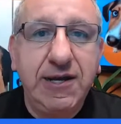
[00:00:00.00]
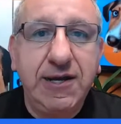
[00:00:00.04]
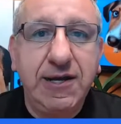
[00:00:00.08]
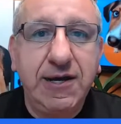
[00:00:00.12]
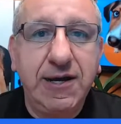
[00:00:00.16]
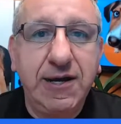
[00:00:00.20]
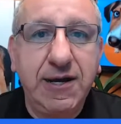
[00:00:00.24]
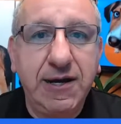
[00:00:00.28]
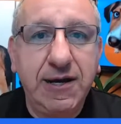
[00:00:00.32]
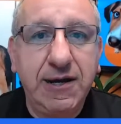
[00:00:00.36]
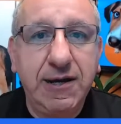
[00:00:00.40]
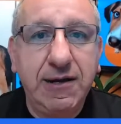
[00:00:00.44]

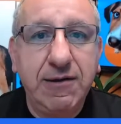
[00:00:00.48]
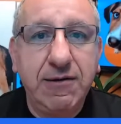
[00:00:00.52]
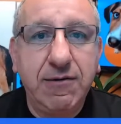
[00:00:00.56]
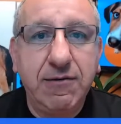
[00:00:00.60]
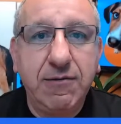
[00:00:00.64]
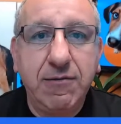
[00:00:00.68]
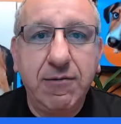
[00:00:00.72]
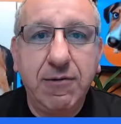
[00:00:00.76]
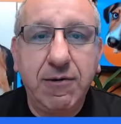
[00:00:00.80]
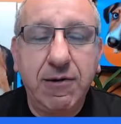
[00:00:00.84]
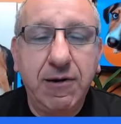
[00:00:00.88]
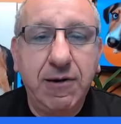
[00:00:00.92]
a
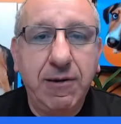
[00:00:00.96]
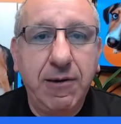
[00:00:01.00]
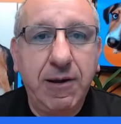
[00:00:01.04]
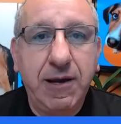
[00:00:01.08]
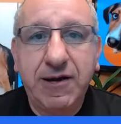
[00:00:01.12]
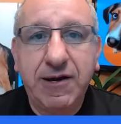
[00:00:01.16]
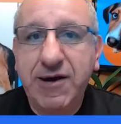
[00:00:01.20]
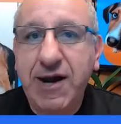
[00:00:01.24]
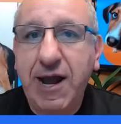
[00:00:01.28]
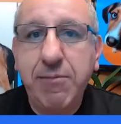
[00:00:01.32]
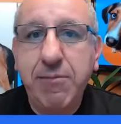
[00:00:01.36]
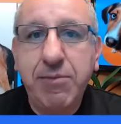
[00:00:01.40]

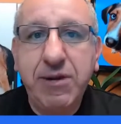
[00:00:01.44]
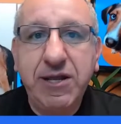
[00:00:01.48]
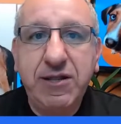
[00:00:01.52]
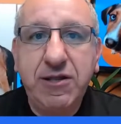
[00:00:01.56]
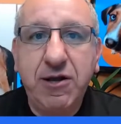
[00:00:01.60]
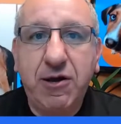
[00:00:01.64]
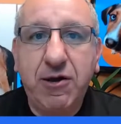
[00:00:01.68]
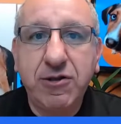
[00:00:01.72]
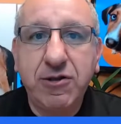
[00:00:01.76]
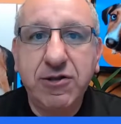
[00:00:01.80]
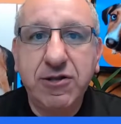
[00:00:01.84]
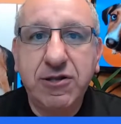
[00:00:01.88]
rabbit
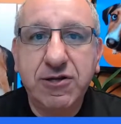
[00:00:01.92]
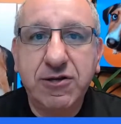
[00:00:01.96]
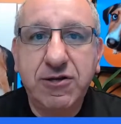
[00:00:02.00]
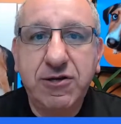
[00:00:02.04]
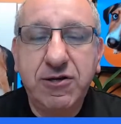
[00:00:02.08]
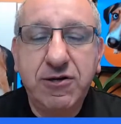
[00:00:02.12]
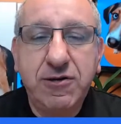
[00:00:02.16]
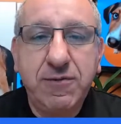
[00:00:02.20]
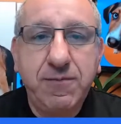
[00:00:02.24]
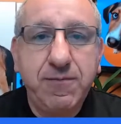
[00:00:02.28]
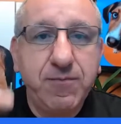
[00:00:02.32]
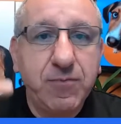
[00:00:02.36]

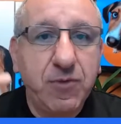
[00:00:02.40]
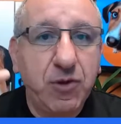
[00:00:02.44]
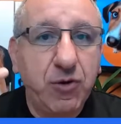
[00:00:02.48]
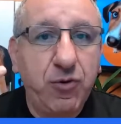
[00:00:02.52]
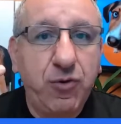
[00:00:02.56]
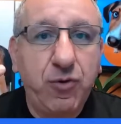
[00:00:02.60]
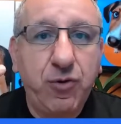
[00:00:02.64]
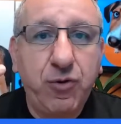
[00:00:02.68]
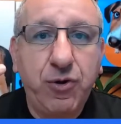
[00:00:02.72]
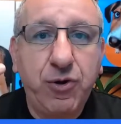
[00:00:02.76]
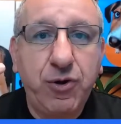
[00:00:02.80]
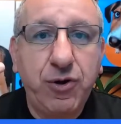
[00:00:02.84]
hunter,
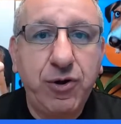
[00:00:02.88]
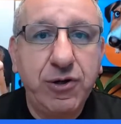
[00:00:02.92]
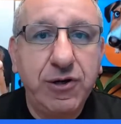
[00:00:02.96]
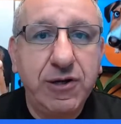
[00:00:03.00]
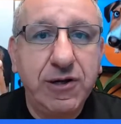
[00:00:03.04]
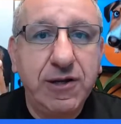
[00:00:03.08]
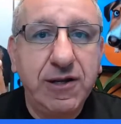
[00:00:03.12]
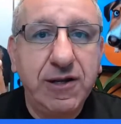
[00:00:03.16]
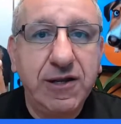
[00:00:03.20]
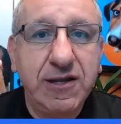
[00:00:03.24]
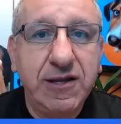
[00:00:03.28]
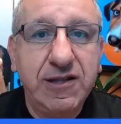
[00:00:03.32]
or
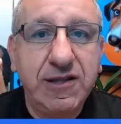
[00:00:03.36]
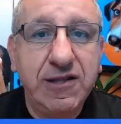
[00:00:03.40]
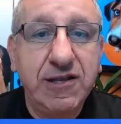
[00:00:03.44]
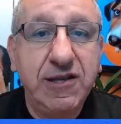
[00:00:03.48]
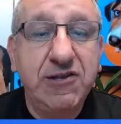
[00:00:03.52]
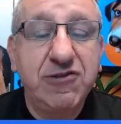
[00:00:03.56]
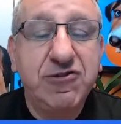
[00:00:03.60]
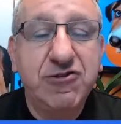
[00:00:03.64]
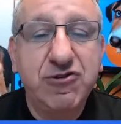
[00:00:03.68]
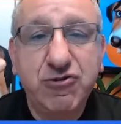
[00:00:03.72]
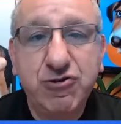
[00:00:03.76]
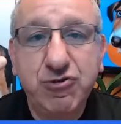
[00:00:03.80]
it
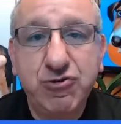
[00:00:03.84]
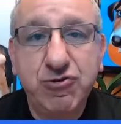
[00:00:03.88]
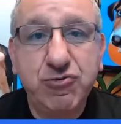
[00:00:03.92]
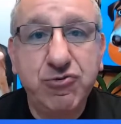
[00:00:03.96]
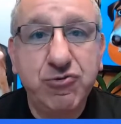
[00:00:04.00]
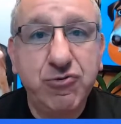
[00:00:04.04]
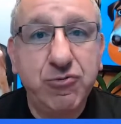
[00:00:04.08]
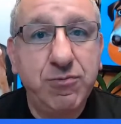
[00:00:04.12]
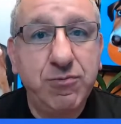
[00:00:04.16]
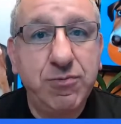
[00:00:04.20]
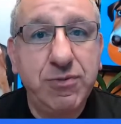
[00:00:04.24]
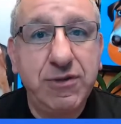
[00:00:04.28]
needs
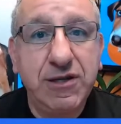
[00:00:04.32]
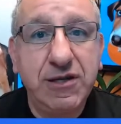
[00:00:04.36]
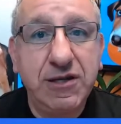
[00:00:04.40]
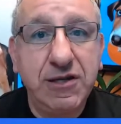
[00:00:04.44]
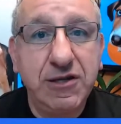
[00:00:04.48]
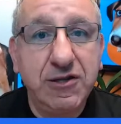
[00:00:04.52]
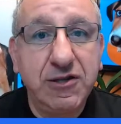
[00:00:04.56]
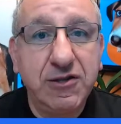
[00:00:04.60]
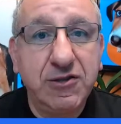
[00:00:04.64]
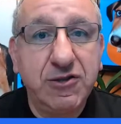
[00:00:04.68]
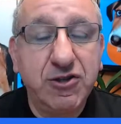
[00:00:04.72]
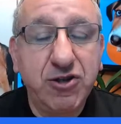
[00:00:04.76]
to
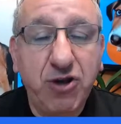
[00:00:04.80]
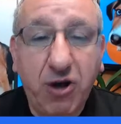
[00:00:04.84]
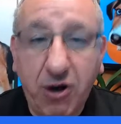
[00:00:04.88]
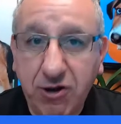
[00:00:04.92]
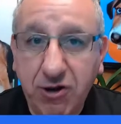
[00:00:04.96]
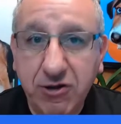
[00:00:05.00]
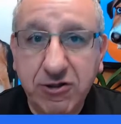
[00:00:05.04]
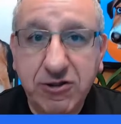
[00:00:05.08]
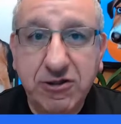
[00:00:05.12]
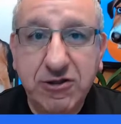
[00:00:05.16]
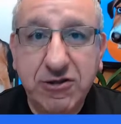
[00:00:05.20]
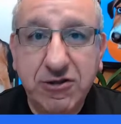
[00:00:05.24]
be
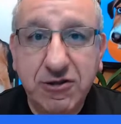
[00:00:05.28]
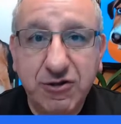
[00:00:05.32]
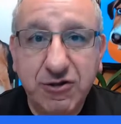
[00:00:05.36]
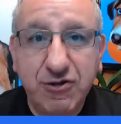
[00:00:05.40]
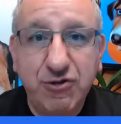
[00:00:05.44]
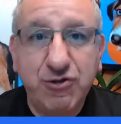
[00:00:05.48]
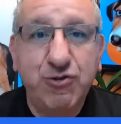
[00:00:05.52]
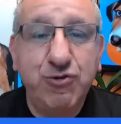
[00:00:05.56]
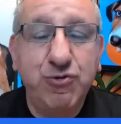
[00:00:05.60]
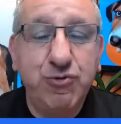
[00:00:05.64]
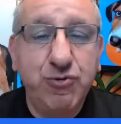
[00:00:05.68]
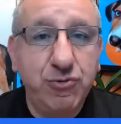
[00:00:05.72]
taught
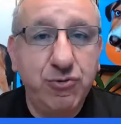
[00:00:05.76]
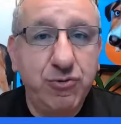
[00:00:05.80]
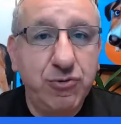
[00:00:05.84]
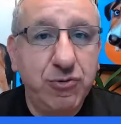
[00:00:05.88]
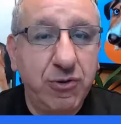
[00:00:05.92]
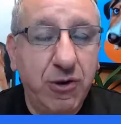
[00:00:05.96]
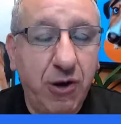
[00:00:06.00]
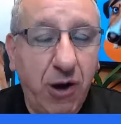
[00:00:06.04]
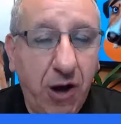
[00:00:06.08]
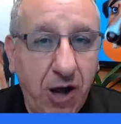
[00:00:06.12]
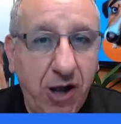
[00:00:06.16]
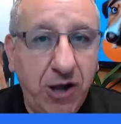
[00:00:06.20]
to
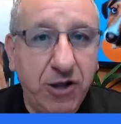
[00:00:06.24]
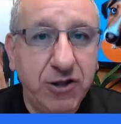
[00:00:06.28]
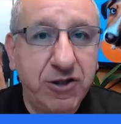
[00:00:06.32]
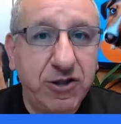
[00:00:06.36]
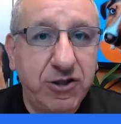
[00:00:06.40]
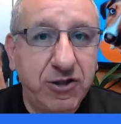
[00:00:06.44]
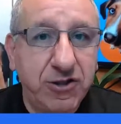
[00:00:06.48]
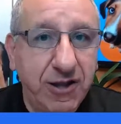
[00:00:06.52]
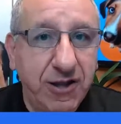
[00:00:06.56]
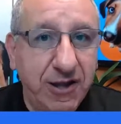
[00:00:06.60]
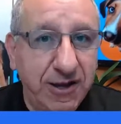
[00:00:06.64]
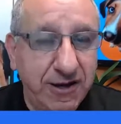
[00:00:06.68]
hunt
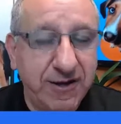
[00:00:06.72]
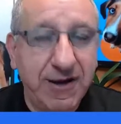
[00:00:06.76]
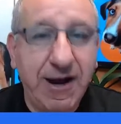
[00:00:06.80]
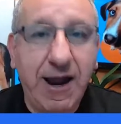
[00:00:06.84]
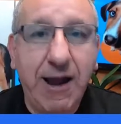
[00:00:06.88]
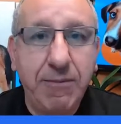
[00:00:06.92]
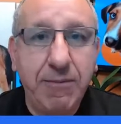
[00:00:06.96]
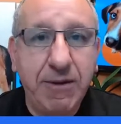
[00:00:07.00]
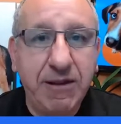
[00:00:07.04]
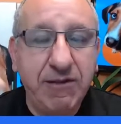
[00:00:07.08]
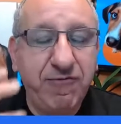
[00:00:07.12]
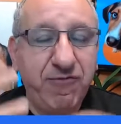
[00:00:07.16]
a
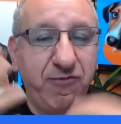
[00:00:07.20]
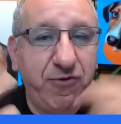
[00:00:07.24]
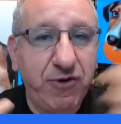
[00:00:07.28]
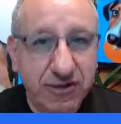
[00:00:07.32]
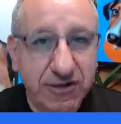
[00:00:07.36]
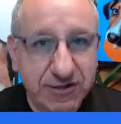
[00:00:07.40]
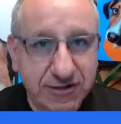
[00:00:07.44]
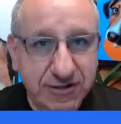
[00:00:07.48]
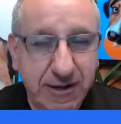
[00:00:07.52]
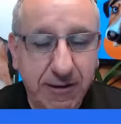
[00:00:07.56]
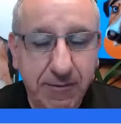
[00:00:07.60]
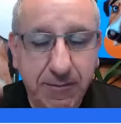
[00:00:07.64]
rabbit, for
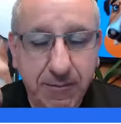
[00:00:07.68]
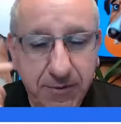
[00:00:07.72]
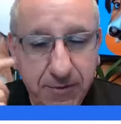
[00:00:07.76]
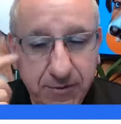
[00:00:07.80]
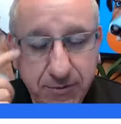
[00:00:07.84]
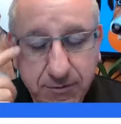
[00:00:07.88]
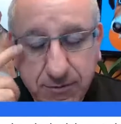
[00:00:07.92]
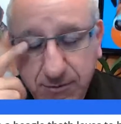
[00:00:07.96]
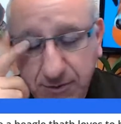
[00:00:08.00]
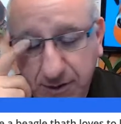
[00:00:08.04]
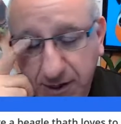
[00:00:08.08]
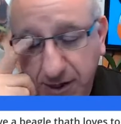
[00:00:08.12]
example,
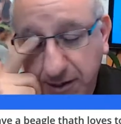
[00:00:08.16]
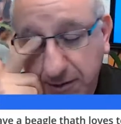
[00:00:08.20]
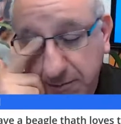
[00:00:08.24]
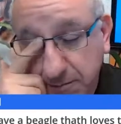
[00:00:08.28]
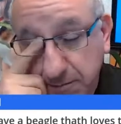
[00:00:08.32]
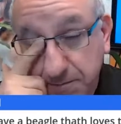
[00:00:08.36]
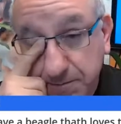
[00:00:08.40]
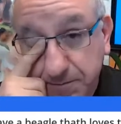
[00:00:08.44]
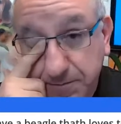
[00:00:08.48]
right?